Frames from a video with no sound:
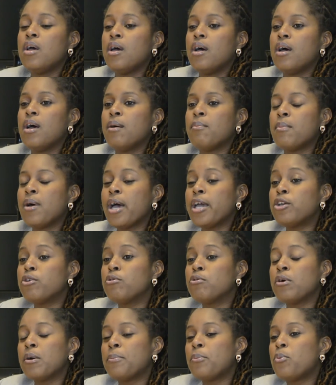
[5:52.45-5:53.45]
I
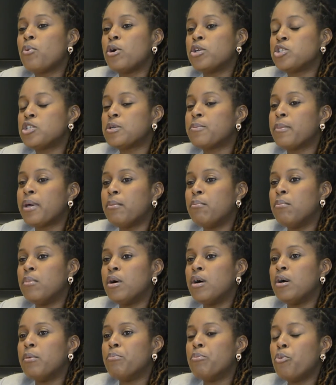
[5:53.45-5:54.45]
grew up watching my
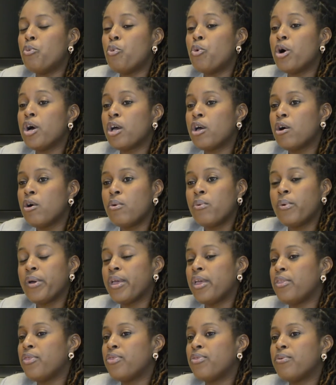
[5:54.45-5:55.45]
mom work her
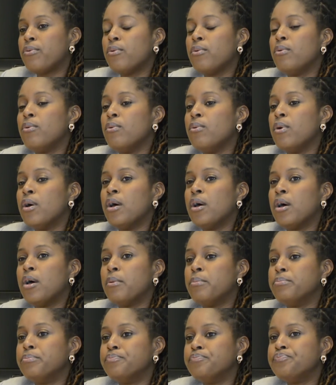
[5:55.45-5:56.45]
way through
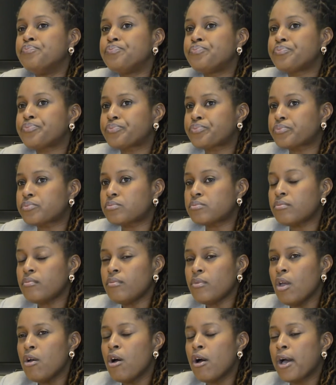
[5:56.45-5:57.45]
her
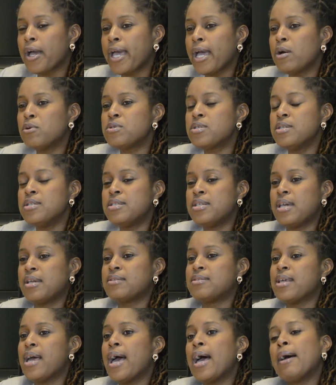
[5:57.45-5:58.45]
accountancy
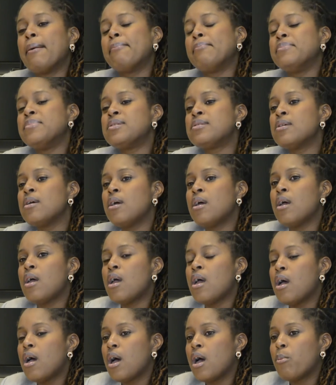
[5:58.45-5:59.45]
exams,
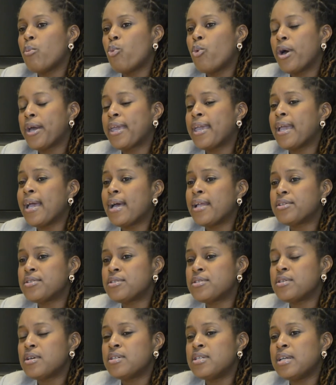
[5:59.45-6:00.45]
working and
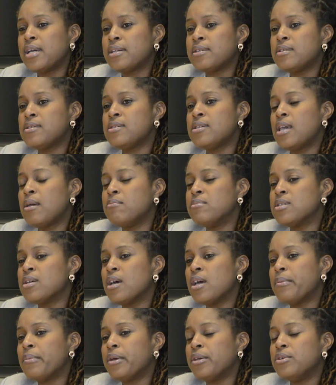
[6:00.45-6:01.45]
studying at the same
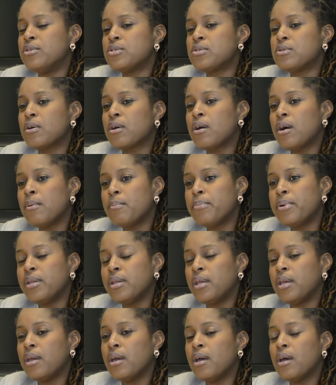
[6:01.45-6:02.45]
time. I used to
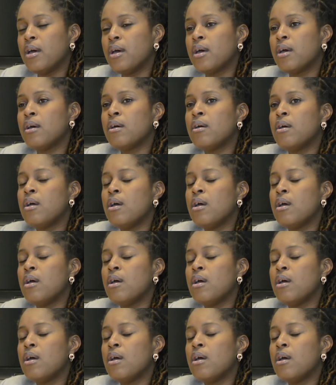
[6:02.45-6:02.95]
accompany her.